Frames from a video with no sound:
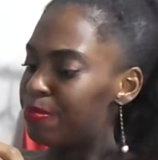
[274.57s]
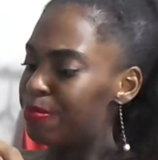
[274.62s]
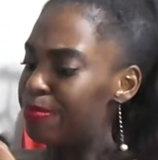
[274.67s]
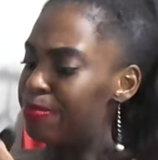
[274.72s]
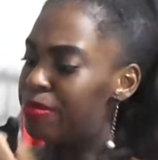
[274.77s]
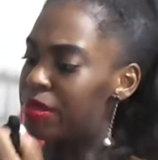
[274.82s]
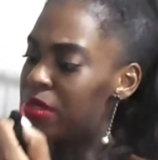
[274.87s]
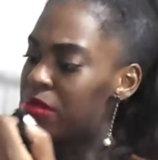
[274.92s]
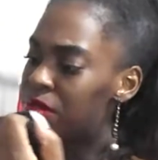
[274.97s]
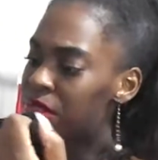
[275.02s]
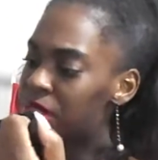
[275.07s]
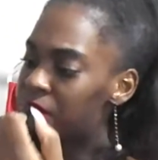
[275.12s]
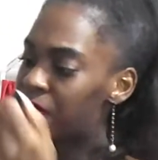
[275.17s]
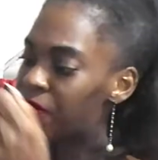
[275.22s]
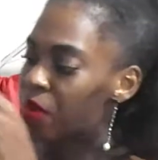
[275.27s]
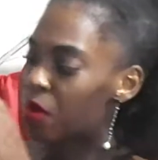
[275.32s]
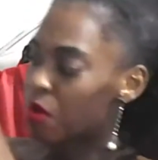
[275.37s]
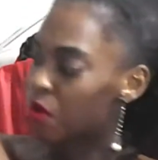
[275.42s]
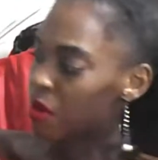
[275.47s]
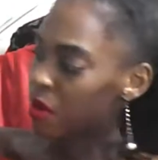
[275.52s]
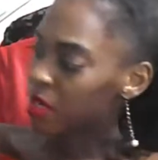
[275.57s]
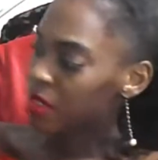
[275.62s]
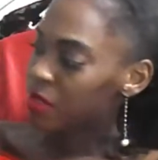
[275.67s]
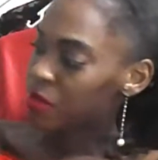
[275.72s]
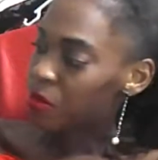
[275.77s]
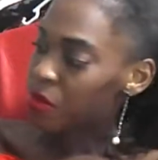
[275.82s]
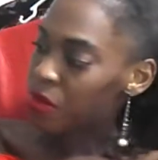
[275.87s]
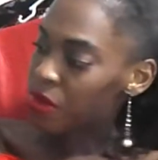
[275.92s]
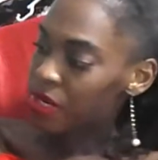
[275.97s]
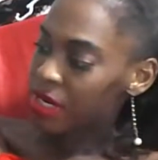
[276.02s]
boots of course,
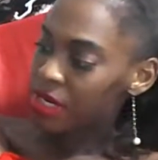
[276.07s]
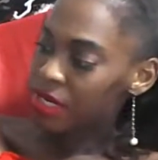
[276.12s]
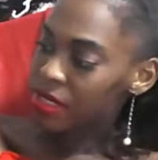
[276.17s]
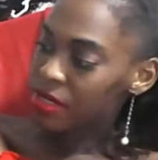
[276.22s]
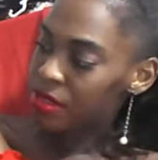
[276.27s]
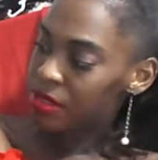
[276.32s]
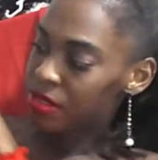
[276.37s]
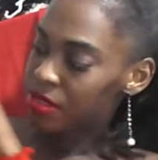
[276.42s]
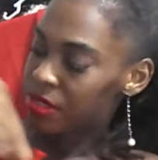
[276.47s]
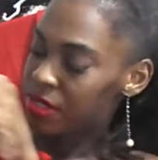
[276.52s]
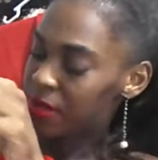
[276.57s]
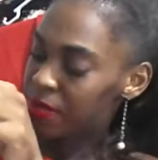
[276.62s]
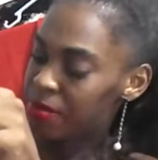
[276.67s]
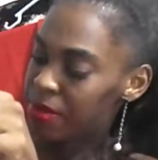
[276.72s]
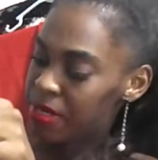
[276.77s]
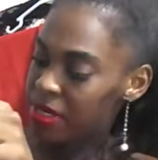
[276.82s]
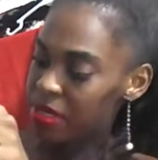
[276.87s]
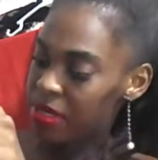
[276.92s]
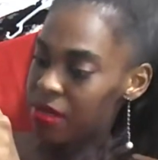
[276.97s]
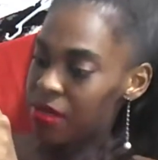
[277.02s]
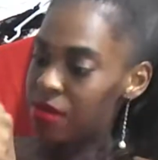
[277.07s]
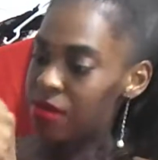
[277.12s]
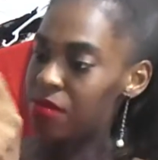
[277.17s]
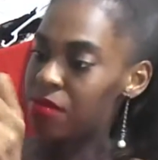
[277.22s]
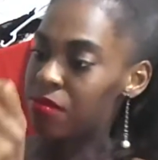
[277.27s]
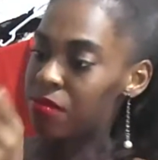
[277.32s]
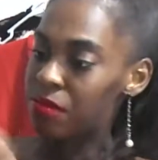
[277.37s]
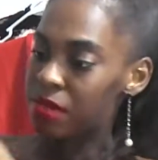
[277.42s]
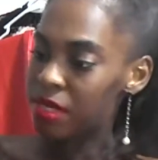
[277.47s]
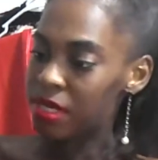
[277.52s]
or heels, depending on
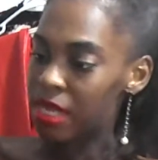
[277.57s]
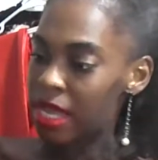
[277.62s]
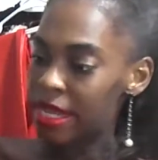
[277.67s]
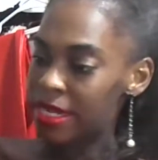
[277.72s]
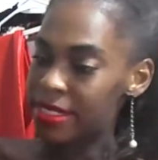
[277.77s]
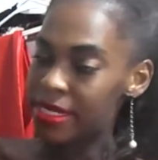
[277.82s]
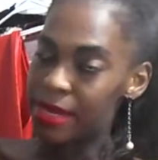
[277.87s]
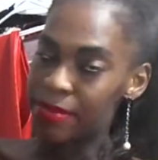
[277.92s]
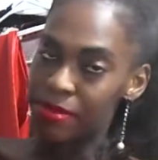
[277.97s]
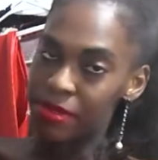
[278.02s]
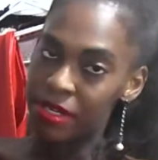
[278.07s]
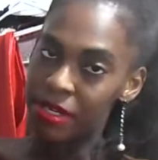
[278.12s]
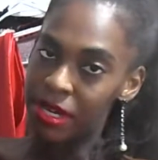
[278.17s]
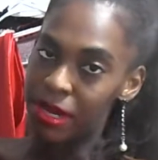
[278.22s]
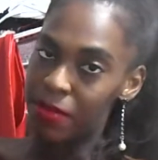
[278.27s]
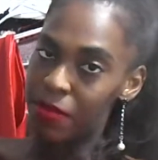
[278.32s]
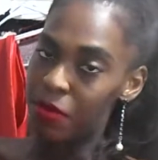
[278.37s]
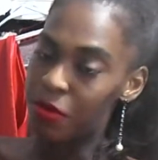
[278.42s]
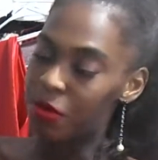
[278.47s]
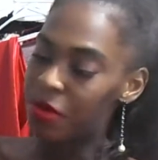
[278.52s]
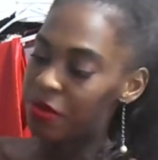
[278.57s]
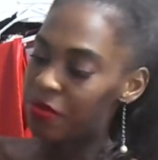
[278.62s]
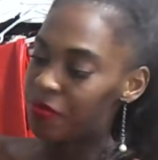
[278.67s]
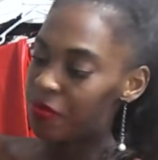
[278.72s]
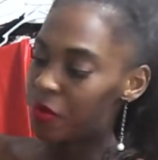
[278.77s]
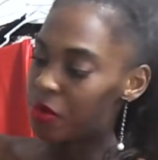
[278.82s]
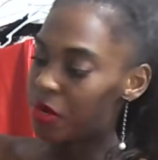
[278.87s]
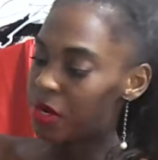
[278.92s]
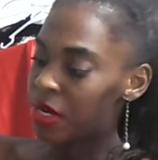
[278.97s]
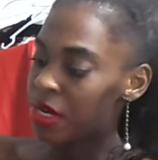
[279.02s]
what like type of look I'm going
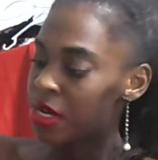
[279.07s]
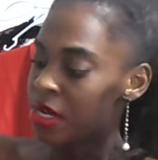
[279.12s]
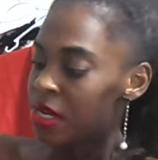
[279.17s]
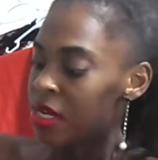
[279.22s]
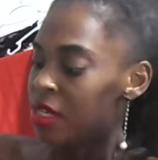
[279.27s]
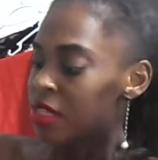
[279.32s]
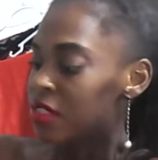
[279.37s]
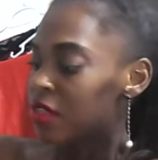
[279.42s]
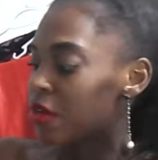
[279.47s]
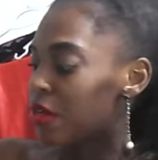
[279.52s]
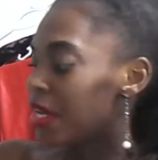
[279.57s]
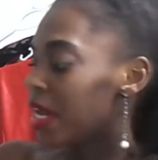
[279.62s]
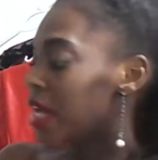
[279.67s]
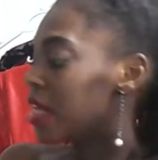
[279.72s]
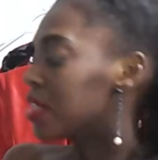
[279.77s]
for. So yeah,